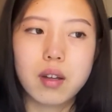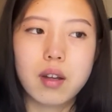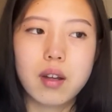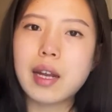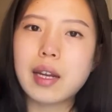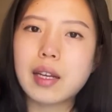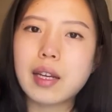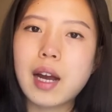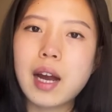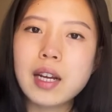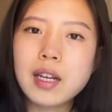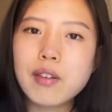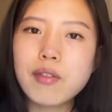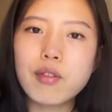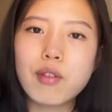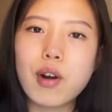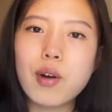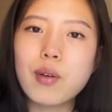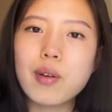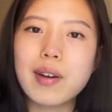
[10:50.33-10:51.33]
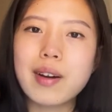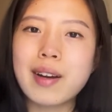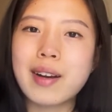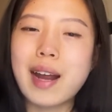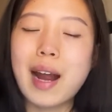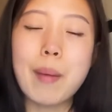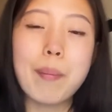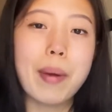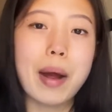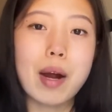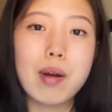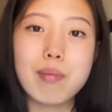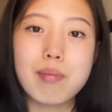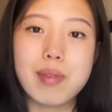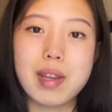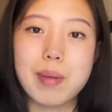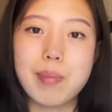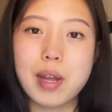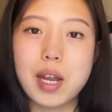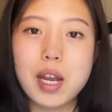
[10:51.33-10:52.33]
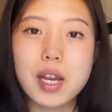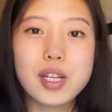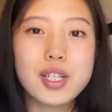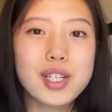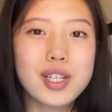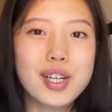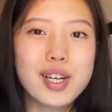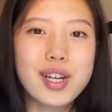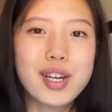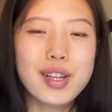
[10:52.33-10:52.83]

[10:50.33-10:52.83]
I kind of wrote an about me page.